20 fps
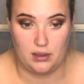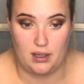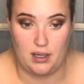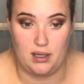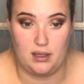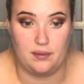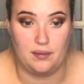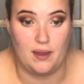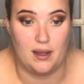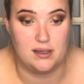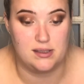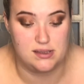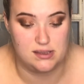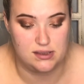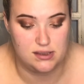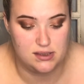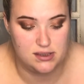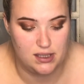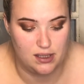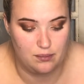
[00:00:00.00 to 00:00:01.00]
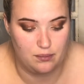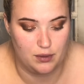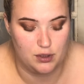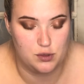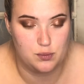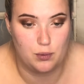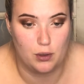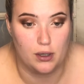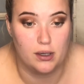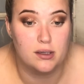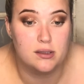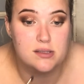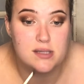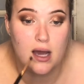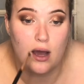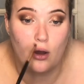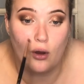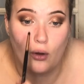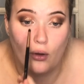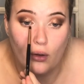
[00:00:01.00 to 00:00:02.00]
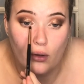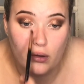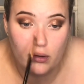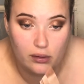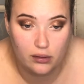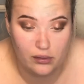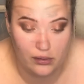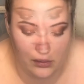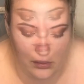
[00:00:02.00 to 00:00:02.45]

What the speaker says: and that didn't take much product at all.